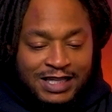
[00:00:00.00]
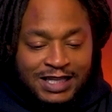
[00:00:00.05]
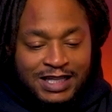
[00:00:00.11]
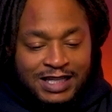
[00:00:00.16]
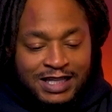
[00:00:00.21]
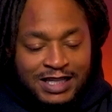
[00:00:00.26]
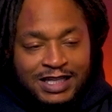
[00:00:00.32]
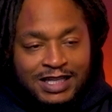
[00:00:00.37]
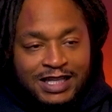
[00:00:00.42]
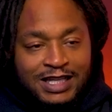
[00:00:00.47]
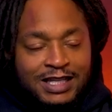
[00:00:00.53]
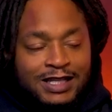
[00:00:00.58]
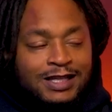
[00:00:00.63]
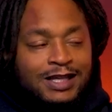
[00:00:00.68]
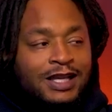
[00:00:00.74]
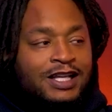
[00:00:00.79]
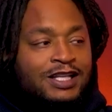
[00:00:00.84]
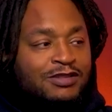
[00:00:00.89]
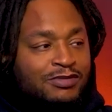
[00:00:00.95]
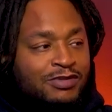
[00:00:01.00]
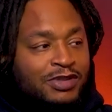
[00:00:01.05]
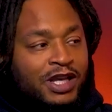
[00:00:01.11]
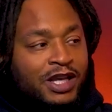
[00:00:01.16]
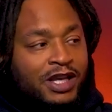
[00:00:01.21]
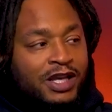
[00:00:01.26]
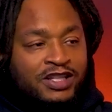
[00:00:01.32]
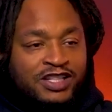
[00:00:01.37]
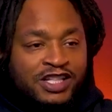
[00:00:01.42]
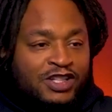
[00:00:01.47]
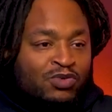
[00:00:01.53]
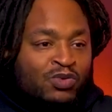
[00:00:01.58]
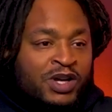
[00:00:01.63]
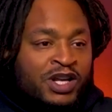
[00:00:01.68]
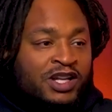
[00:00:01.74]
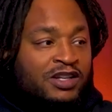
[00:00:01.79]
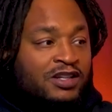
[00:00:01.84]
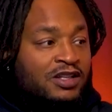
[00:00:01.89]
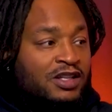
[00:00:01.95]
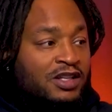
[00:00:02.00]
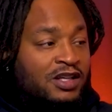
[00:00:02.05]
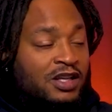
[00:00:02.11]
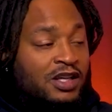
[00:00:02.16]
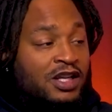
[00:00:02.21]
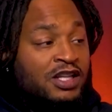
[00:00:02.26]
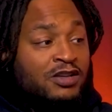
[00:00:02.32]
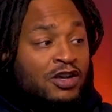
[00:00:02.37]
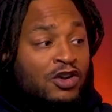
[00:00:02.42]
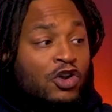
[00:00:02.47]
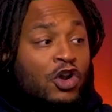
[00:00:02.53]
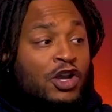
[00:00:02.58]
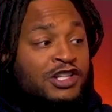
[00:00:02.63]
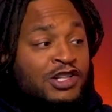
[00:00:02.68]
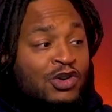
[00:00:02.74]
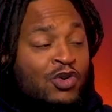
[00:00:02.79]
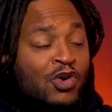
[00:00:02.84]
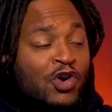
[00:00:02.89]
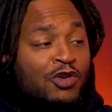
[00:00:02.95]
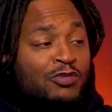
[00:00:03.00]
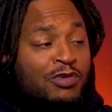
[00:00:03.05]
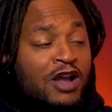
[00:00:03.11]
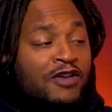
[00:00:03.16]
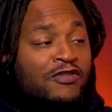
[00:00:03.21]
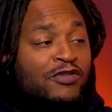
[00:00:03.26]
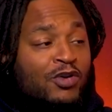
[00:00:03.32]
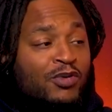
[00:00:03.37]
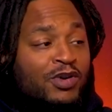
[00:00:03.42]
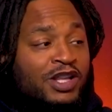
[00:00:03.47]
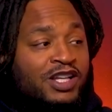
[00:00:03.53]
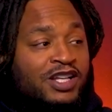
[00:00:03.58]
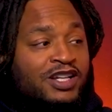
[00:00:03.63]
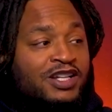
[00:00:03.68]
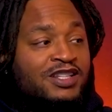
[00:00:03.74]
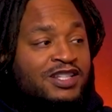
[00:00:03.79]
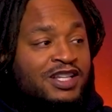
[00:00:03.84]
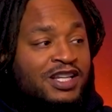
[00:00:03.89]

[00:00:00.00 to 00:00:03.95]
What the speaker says: he's just winning. He's a quarterback for a really good team.